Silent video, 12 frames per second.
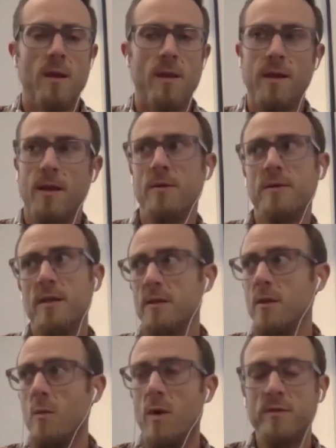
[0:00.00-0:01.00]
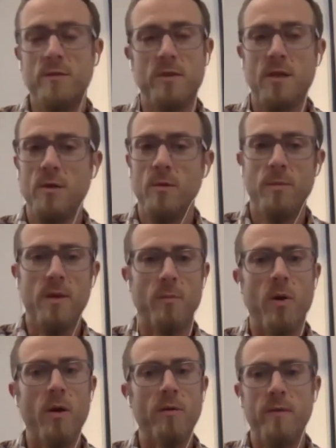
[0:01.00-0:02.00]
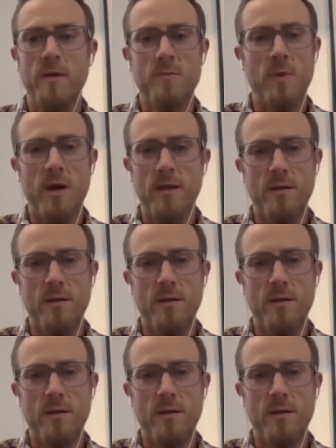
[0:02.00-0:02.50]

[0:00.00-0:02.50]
I was like, West Virginia would be a perfect spot